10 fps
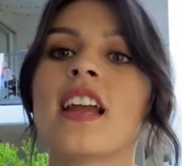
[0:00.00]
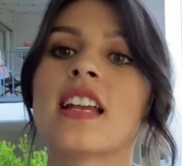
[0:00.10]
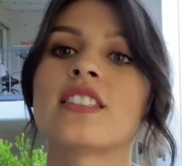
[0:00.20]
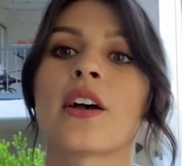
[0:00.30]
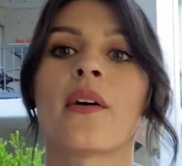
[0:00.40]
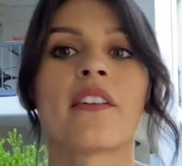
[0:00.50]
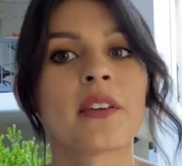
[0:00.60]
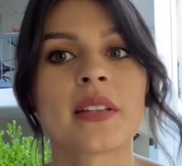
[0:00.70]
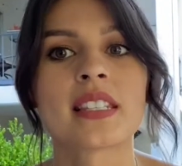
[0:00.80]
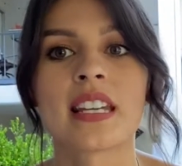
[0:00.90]
And so
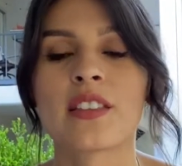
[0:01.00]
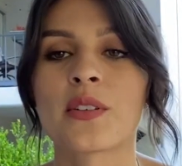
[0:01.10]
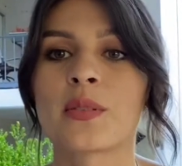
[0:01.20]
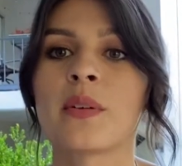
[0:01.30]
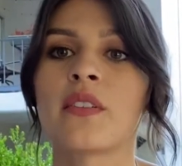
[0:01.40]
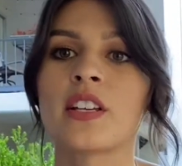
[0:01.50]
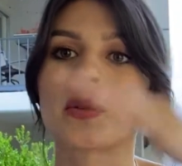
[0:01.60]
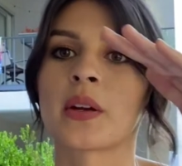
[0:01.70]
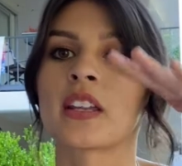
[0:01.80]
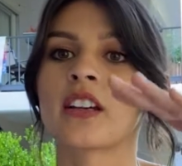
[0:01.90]
everyone's seen those movies
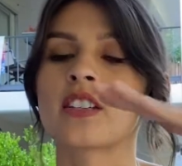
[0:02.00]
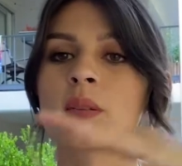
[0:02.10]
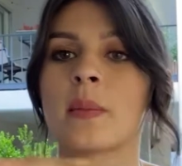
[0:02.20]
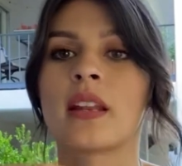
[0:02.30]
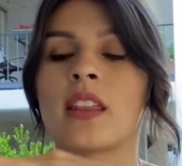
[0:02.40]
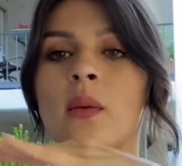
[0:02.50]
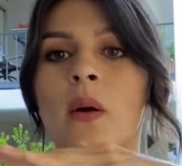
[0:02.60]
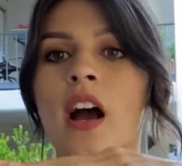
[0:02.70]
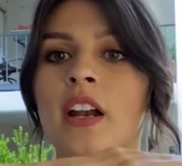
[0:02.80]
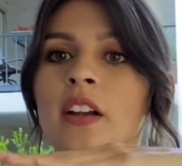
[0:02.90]
where you're swimming in the
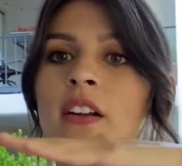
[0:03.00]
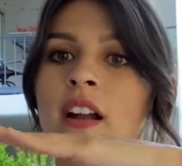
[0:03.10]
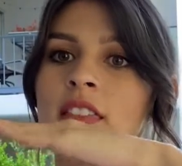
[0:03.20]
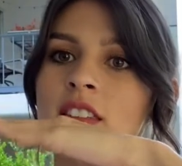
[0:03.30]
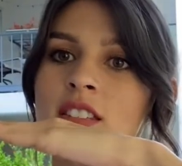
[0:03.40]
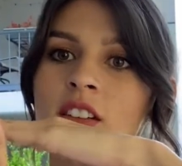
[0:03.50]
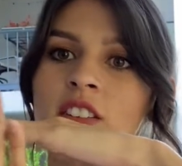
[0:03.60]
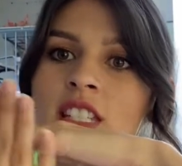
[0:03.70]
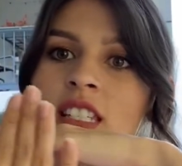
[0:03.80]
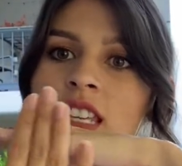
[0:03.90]
water and at the
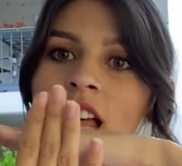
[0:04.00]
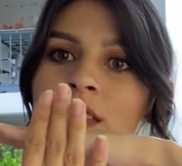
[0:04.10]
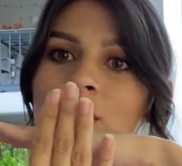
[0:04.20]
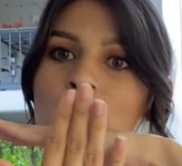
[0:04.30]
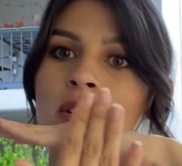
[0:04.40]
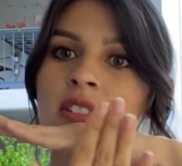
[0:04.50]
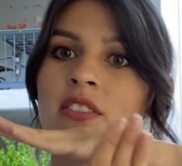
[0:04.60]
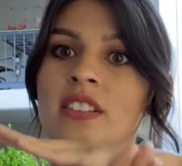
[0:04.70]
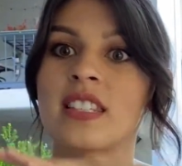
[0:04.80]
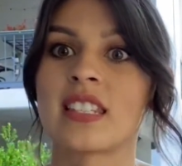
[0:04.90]
surface you see that little dorsal
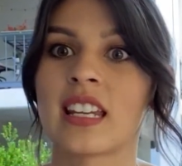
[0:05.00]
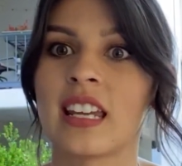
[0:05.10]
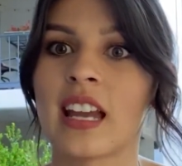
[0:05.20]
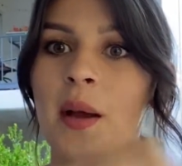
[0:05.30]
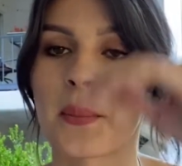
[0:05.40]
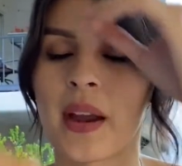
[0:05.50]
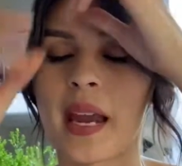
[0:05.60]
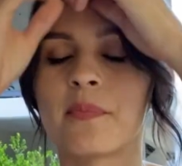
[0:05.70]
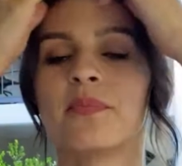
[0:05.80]
fin sticking out, right?